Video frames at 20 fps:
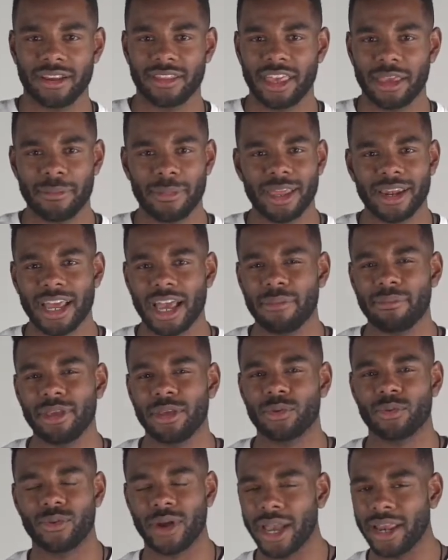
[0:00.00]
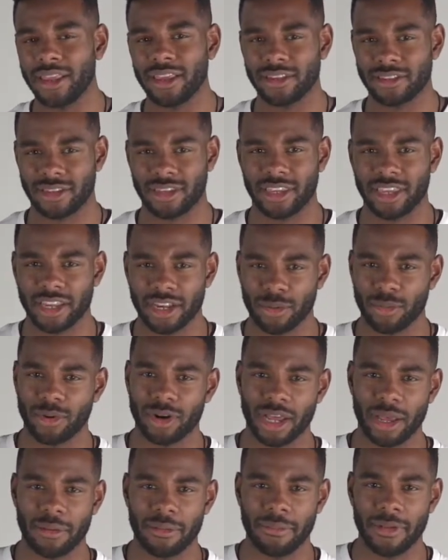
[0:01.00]
They may not be ready to hear
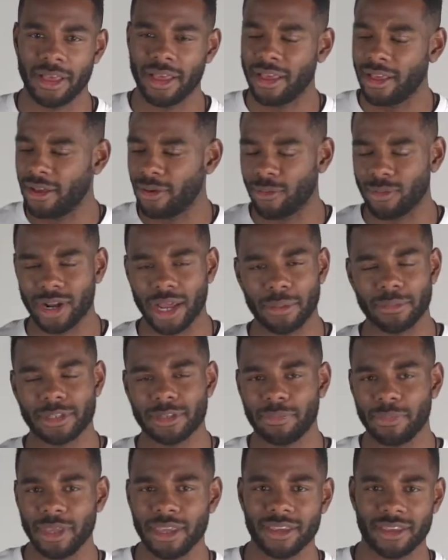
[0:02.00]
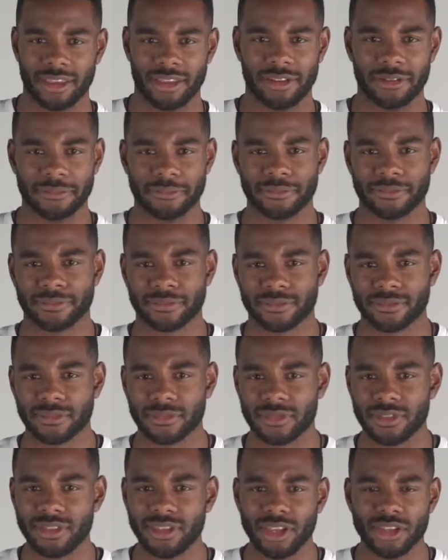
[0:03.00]
what I'm speaking.
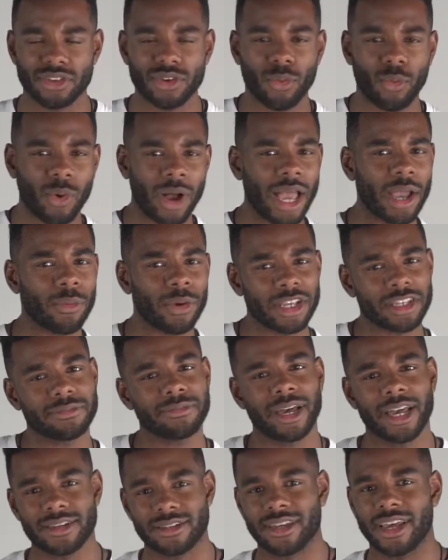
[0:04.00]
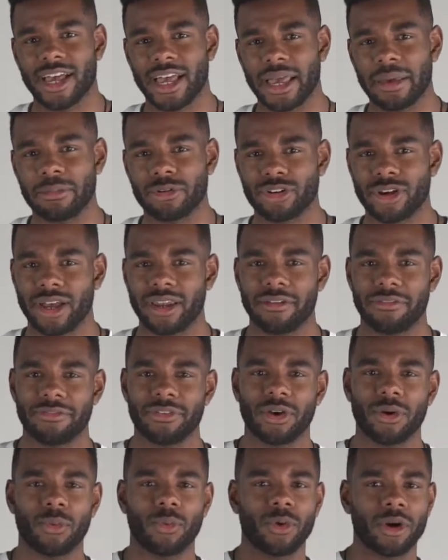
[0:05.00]
So why waste my time trying to
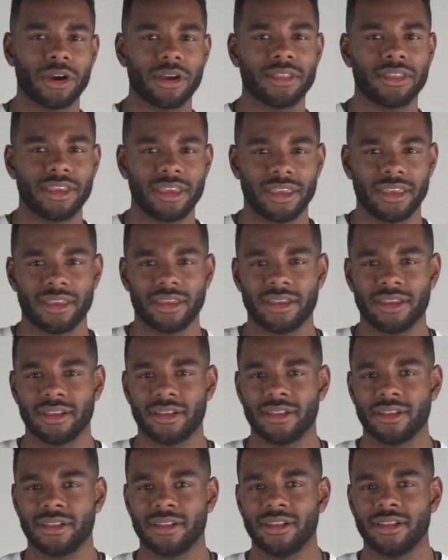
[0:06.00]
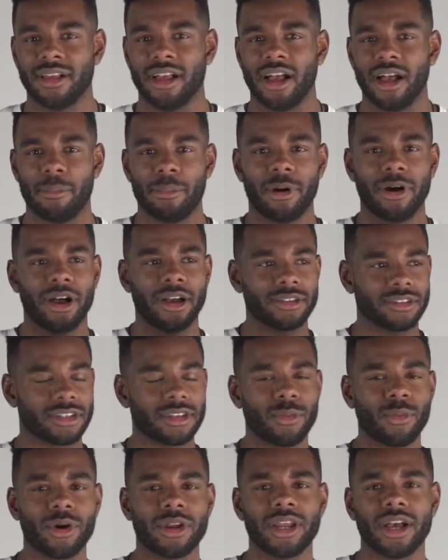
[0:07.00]
feel worthy upon
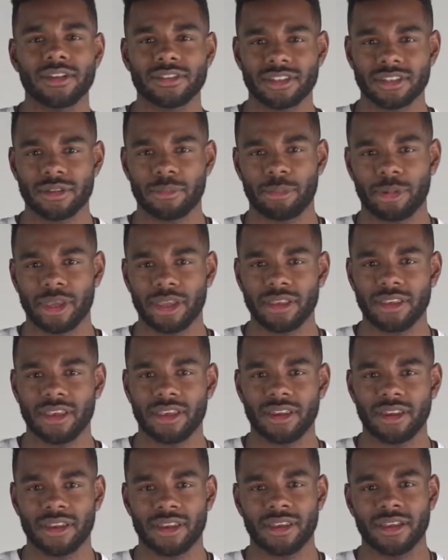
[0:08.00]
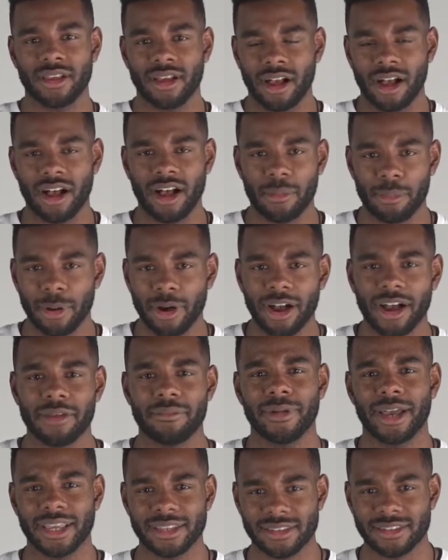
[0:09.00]
someone else's opinion, upon
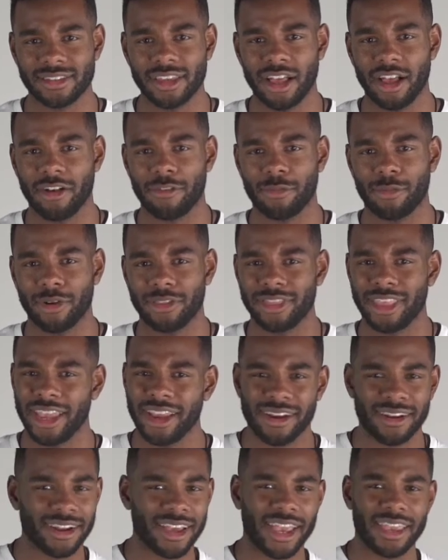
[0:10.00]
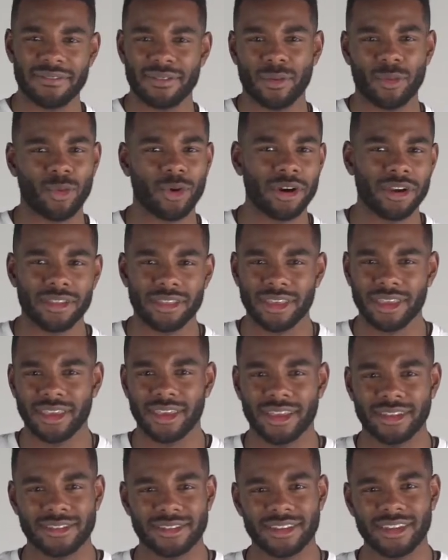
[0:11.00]
myself, when they are not even worthy
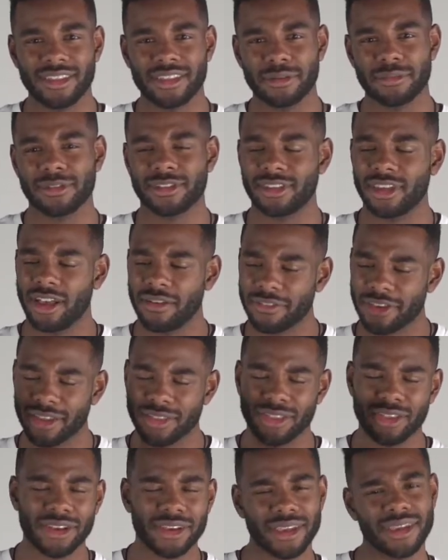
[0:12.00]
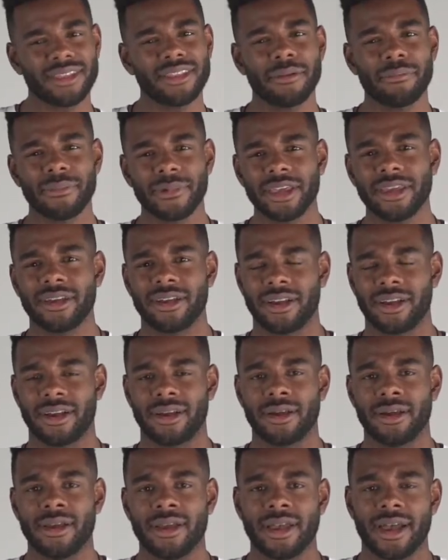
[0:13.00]
and see themselves, can look in the
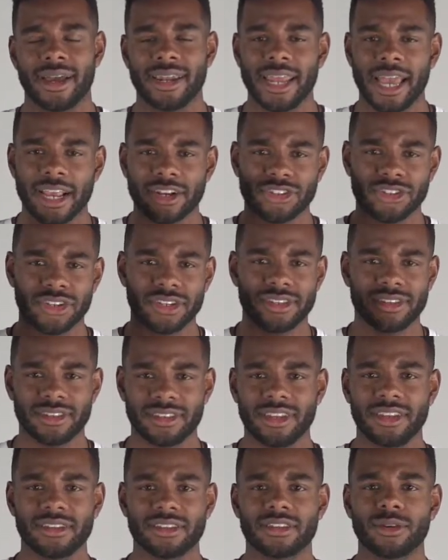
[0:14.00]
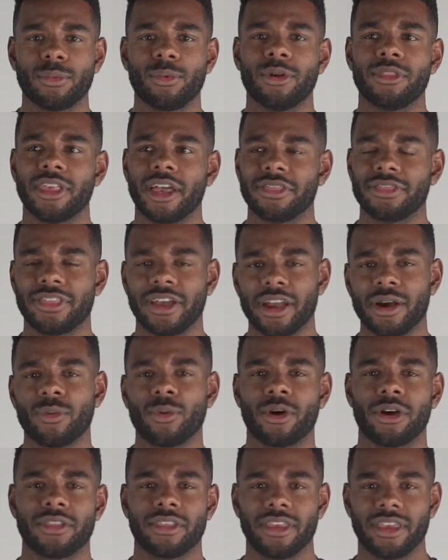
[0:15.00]
mirror and actually see someone that they're
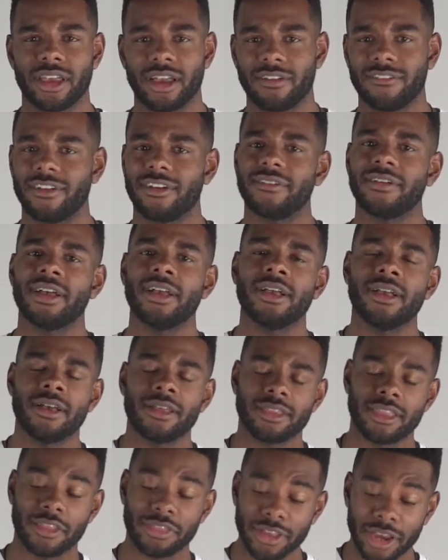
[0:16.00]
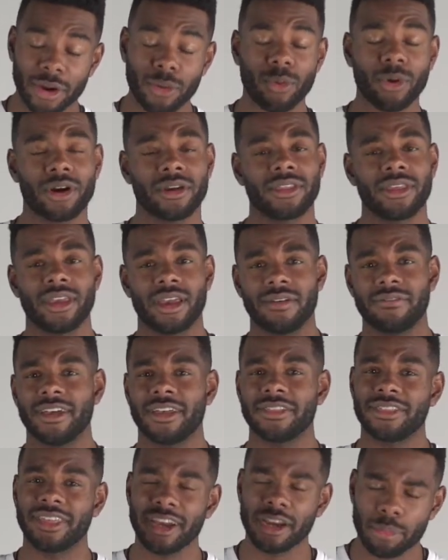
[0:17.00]
worthy of,
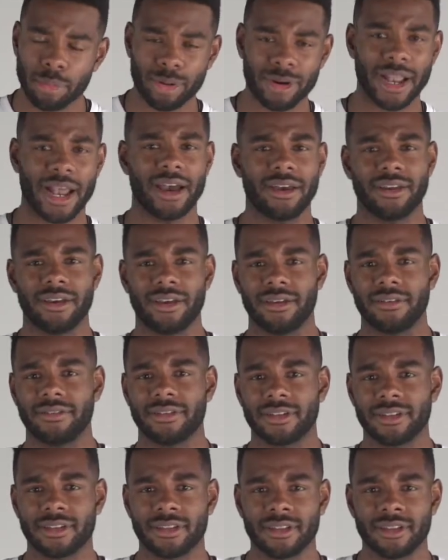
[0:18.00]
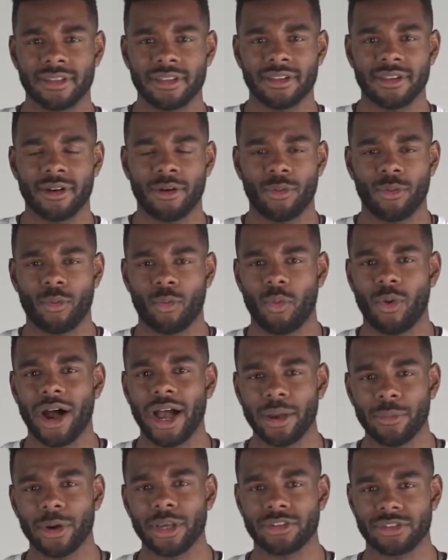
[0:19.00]
that they're proud of. Why
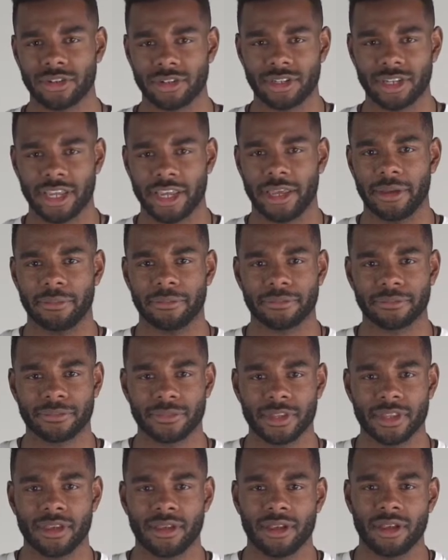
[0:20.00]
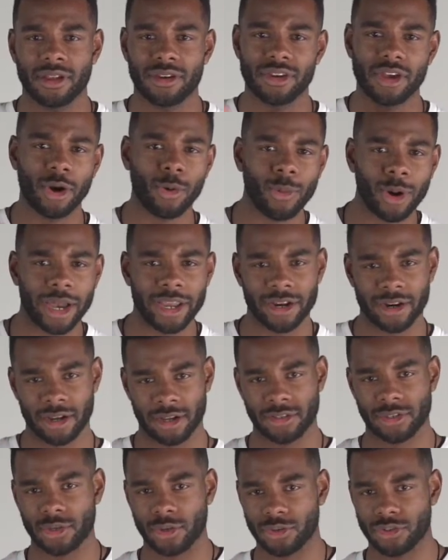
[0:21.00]
waste your time? Know why you're on
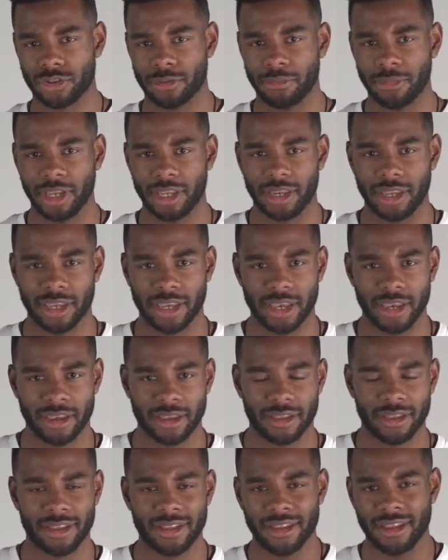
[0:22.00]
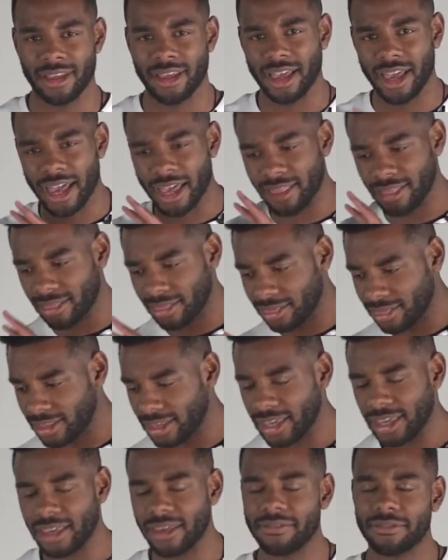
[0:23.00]
social media and
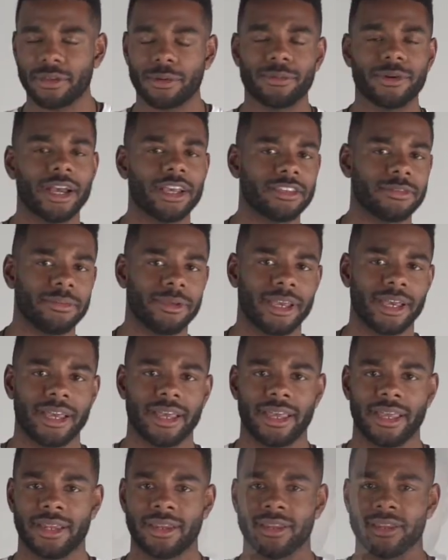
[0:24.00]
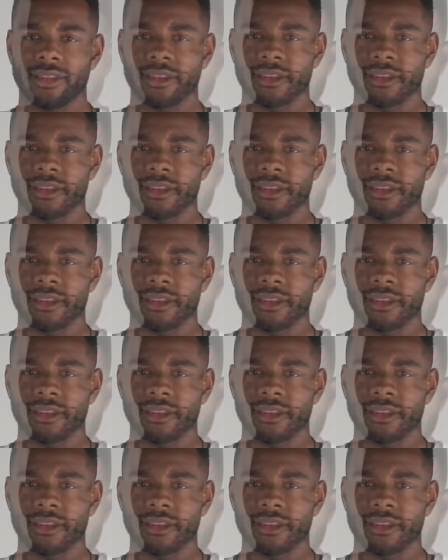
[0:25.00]
leave the rest behind.